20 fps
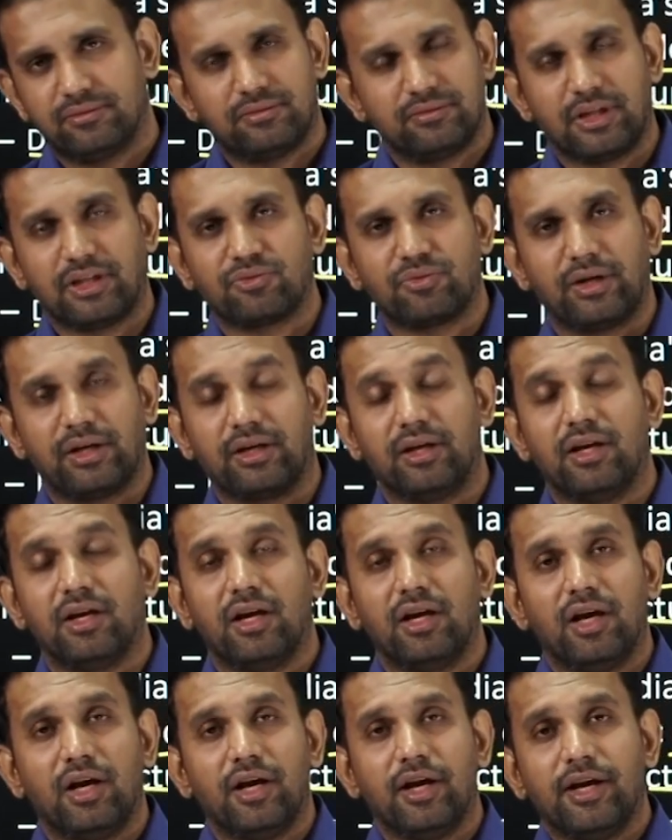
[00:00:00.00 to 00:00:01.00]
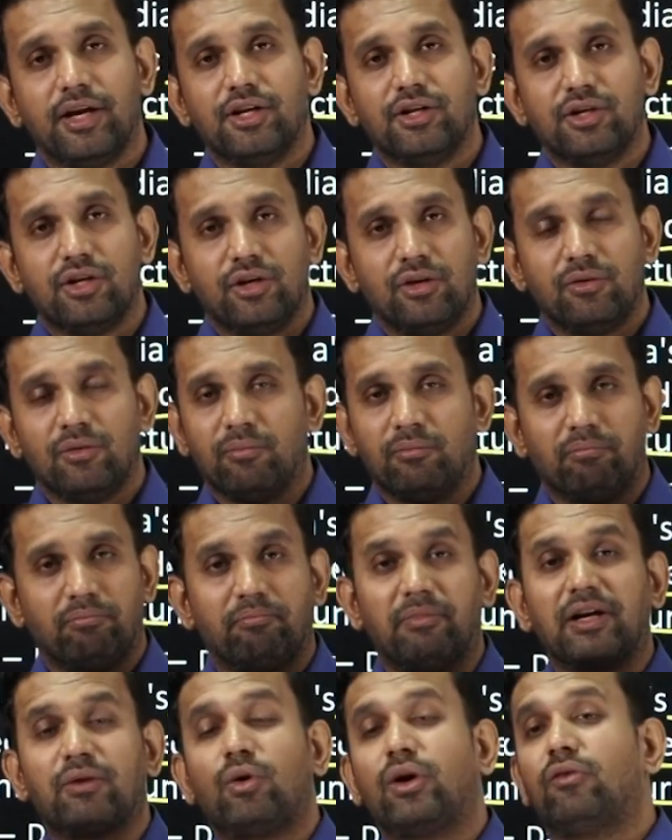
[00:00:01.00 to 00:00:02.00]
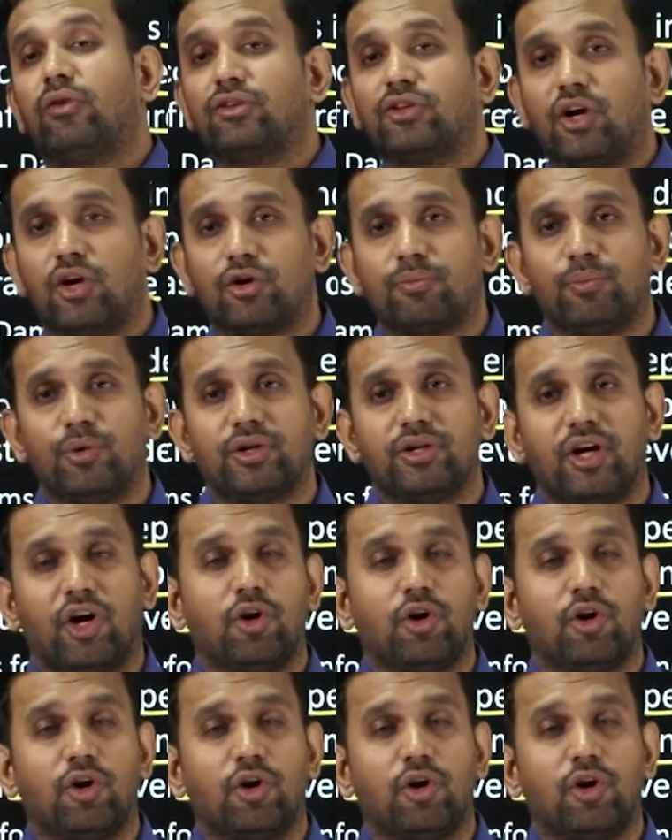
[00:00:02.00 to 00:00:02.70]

That's fine, but what was the output?